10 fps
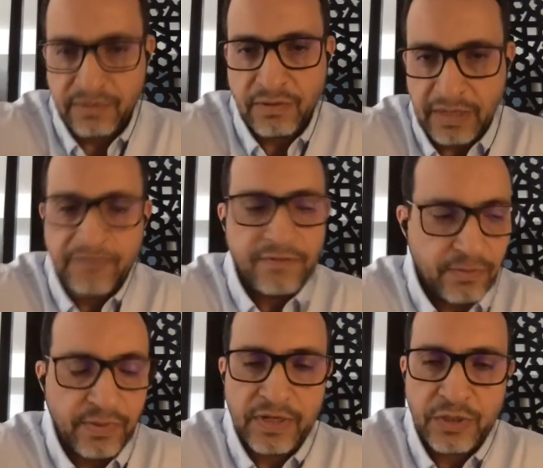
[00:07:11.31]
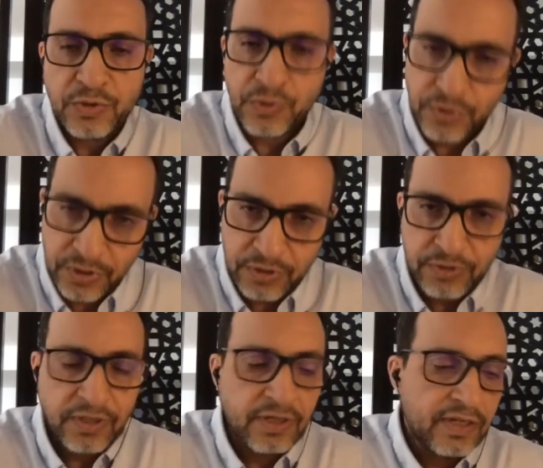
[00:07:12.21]
That everyone is turning to
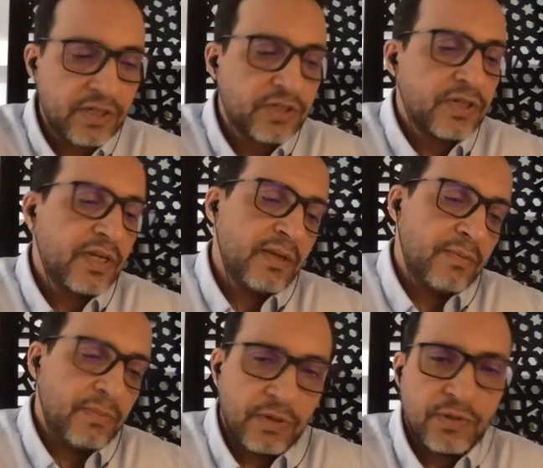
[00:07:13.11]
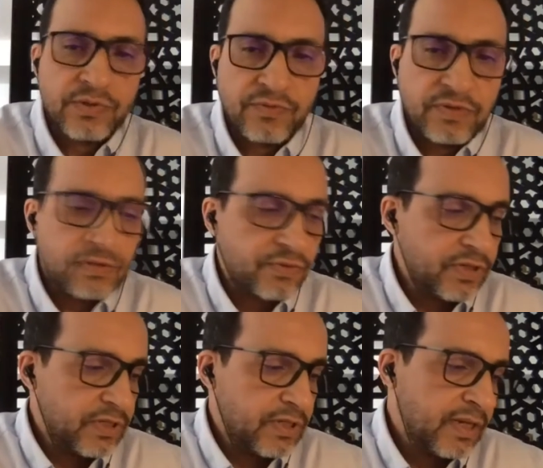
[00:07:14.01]
English because of this
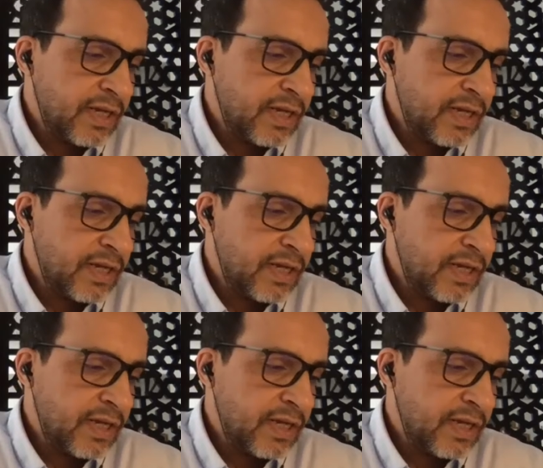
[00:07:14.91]
reason.